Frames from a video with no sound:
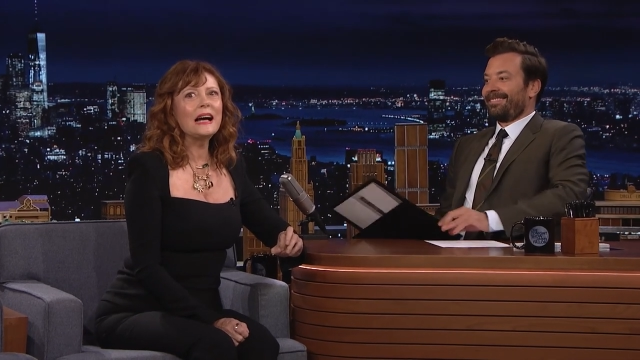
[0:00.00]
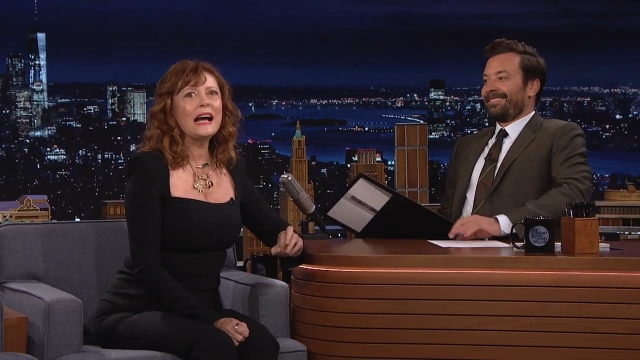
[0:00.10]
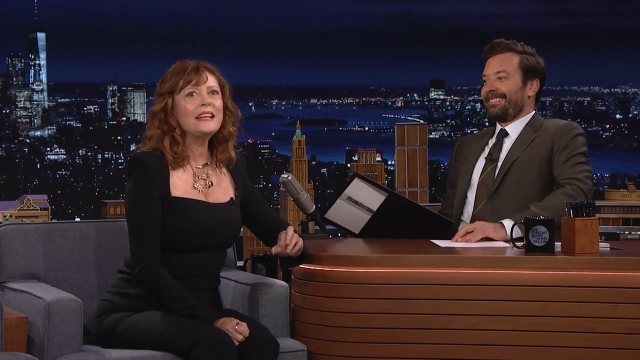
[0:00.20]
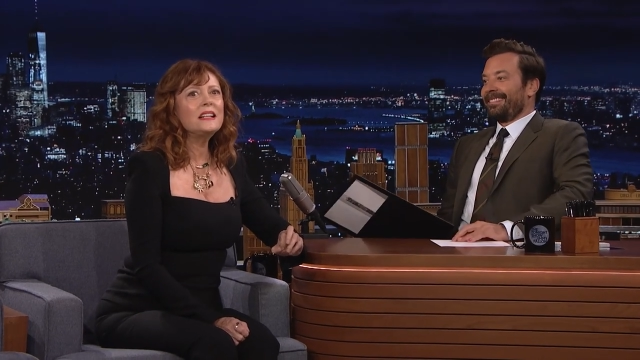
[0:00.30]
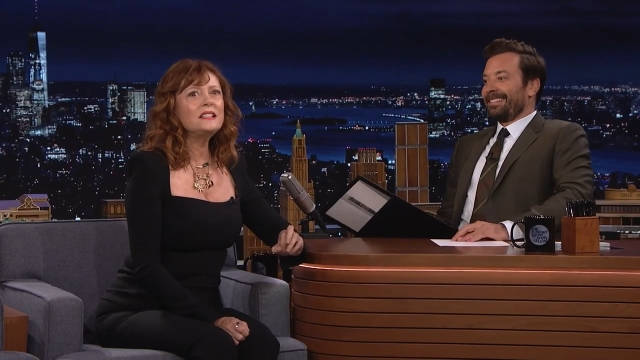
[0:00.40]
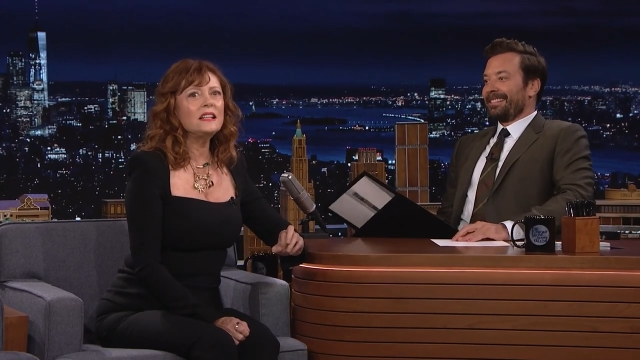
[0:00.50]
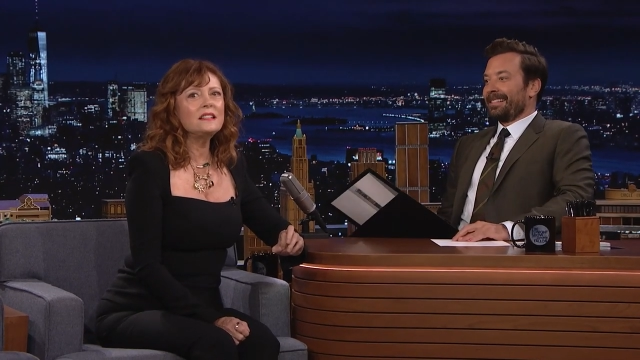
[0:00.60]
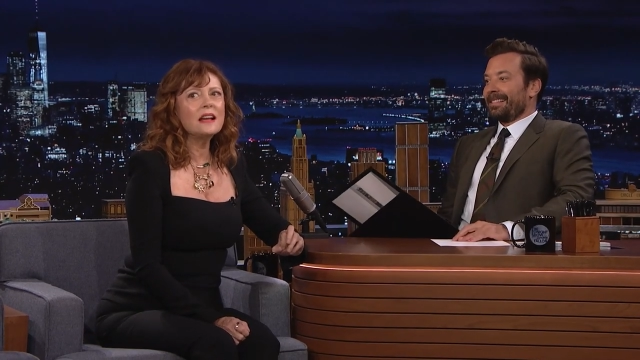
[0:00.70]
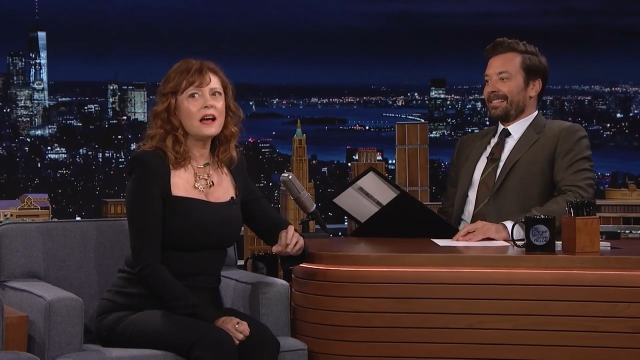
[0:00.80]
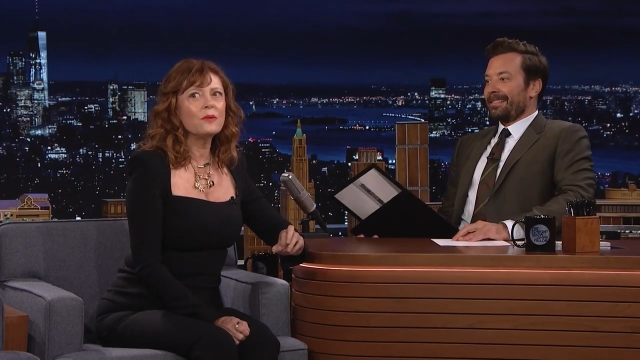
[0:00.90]
Speaker 1: Ida
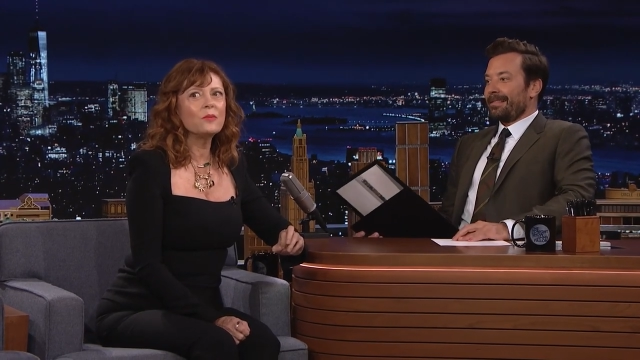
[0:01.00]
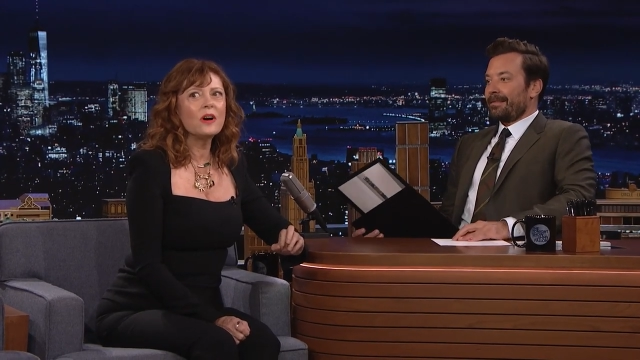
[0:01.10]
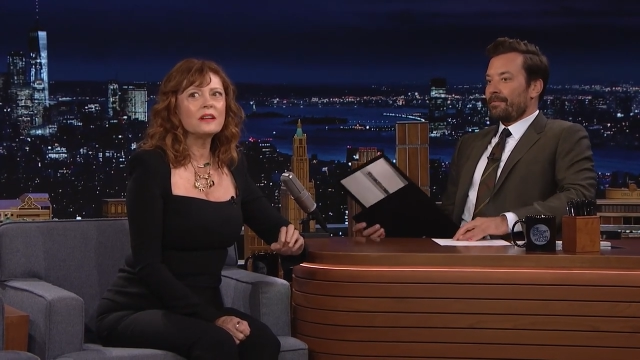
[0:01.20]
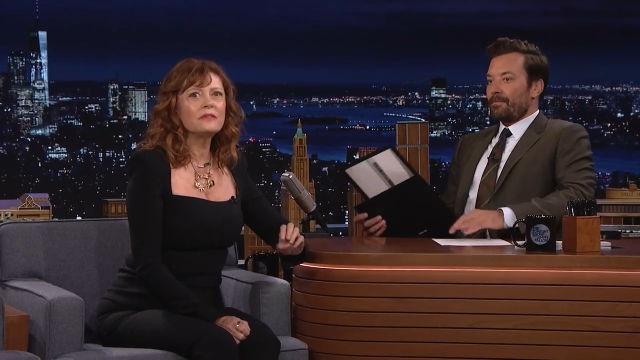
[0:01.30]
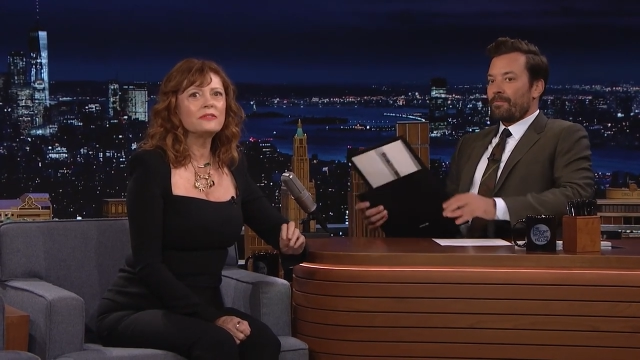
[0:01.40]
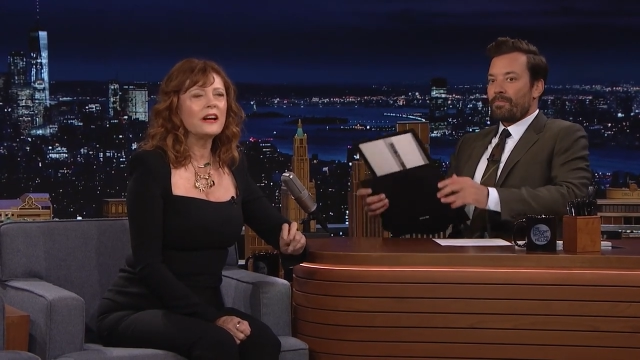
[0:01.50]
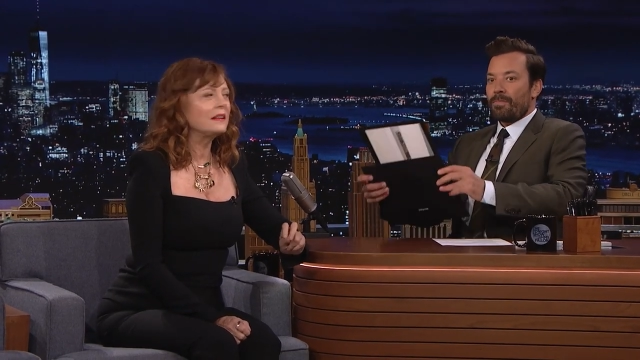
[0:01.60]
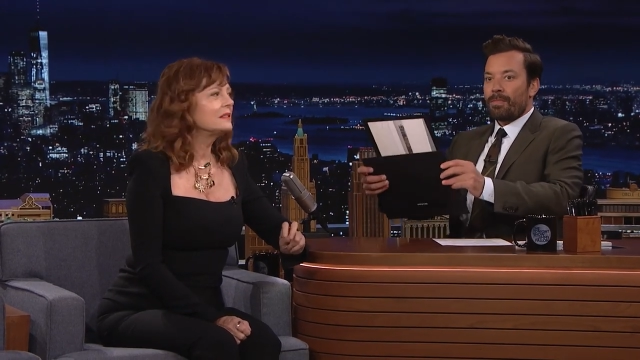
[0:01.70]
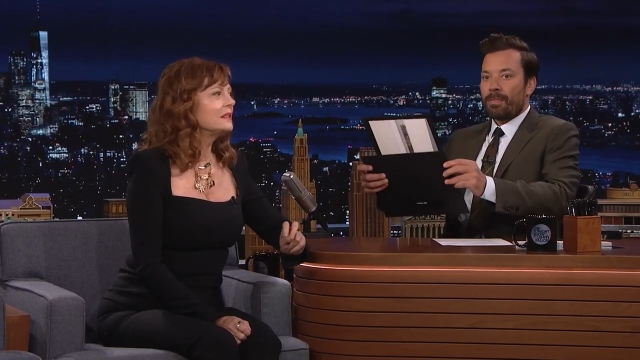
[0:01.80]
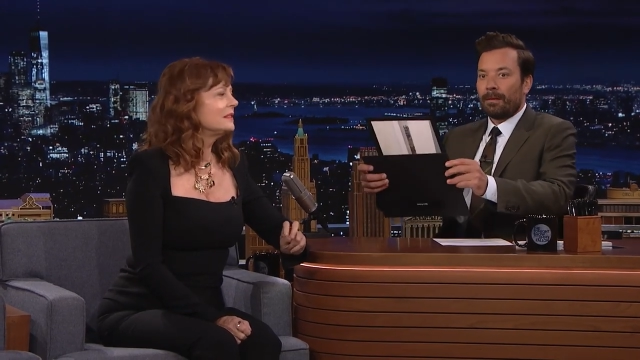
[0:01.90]
did not want a
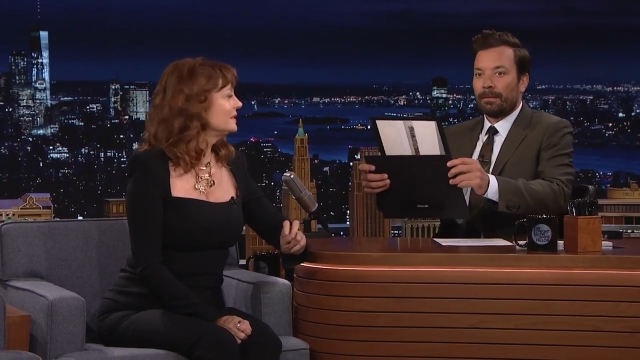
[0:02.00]
friend.